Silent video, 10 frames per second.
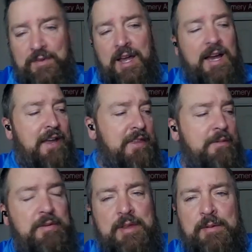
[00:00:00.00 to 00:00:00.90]

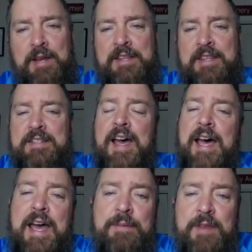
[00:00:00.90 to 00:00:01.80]
they were at the
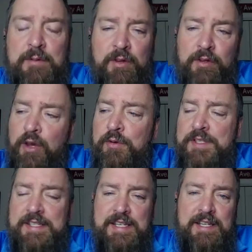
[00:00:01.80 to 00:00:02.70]
time they were the
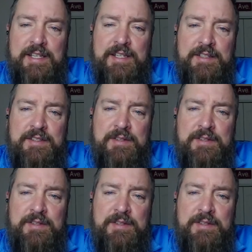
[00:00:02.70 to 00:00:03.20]
lowest seed